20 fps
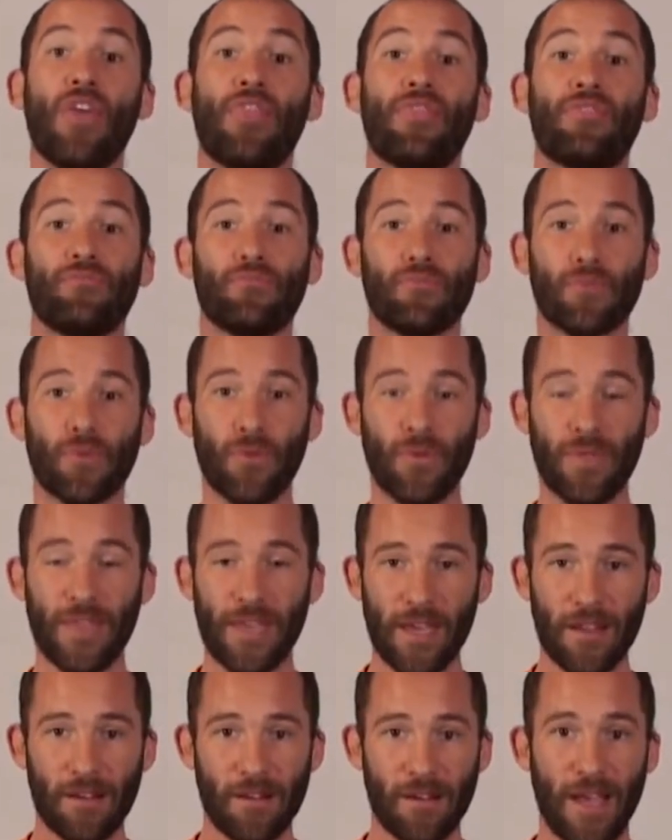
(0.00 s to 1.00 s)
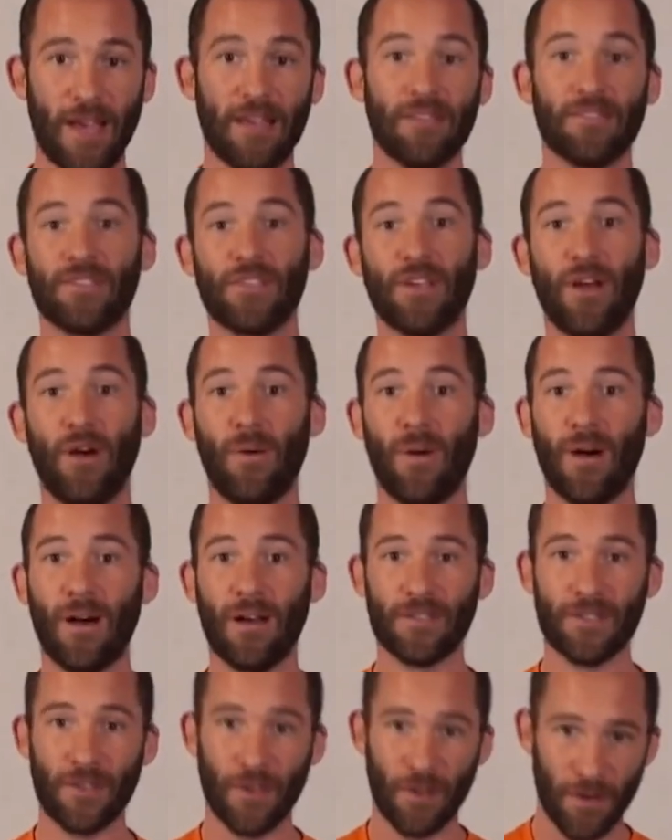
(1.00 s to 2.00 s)
through the internet.
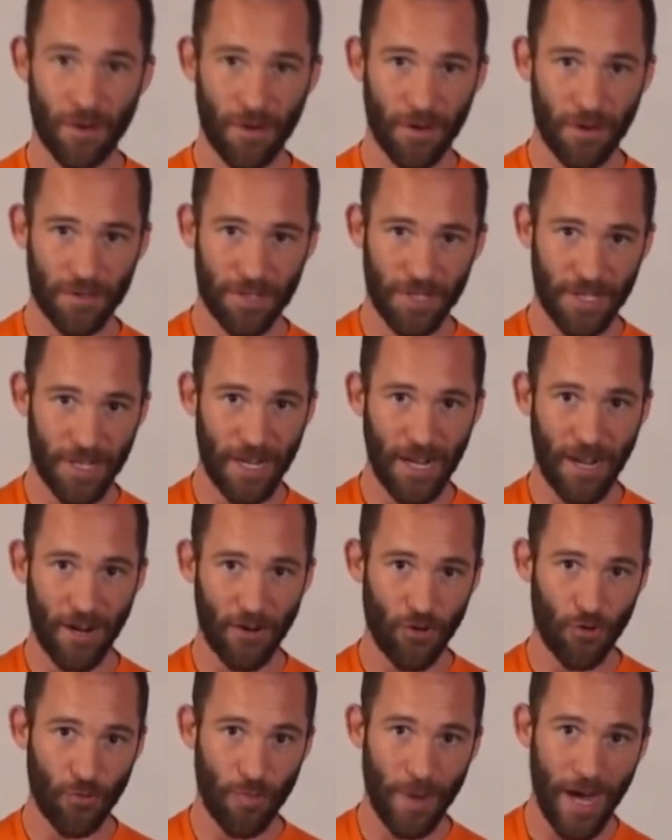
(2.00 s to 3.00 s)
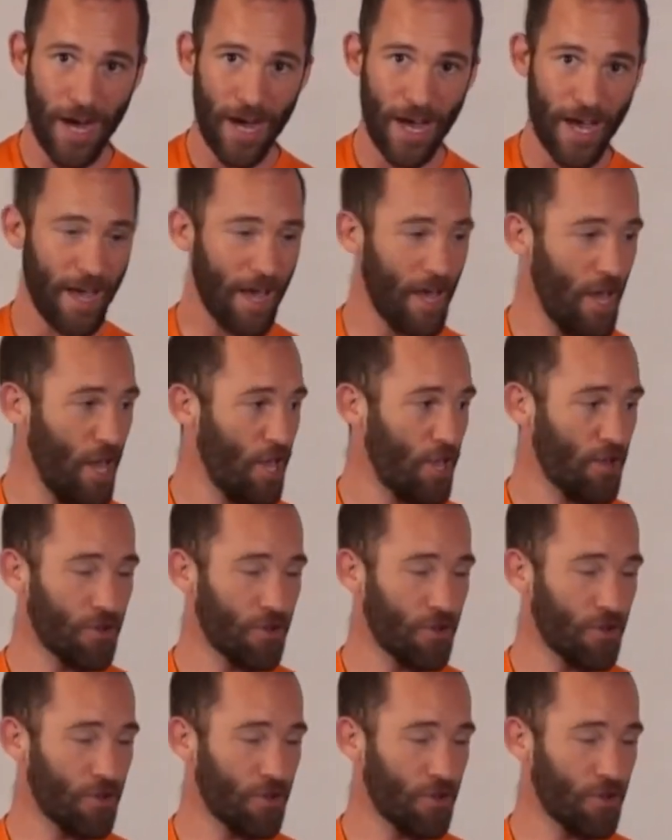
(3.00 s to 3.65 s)
So you're sitting out in Dubai,